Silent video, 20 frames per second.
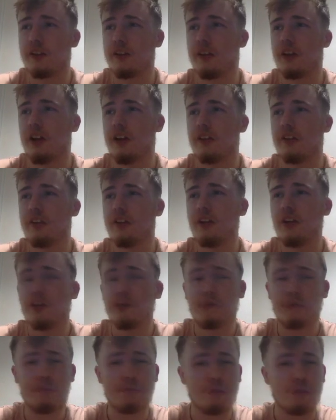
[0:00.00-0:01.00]
I see a lot of
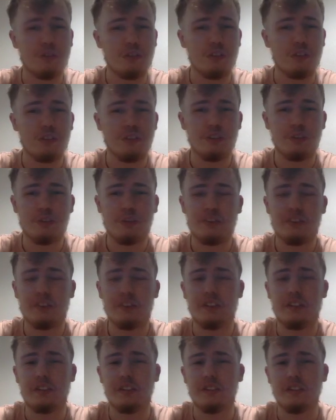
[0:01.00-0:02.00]
people,
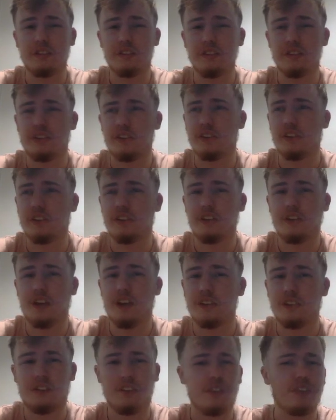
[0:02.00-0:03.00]
especially in the
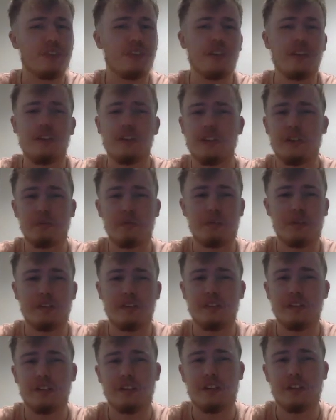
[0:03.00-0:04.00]
doctors and all these
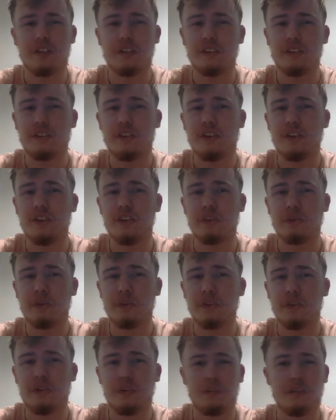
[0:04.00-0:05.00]
places, like, telling us what
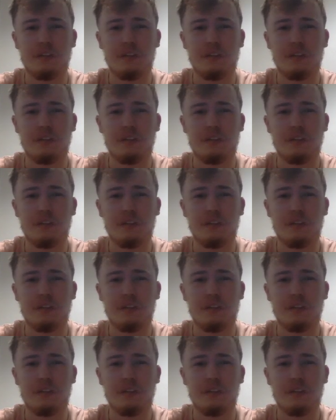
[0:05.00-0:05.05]
to do.